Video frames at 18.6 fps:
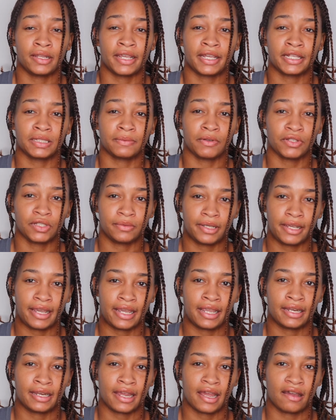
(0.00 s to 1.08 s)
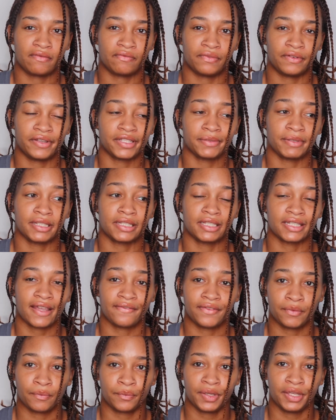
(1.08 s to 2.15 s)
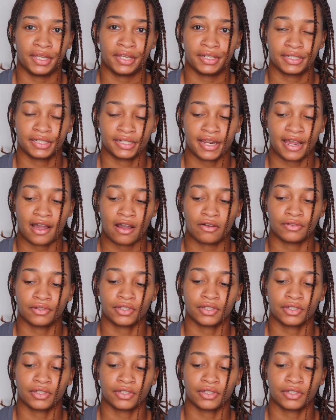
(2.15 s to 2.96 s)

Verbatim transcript: Like it's supposed to be eight and a half weeks, but seven weeks now.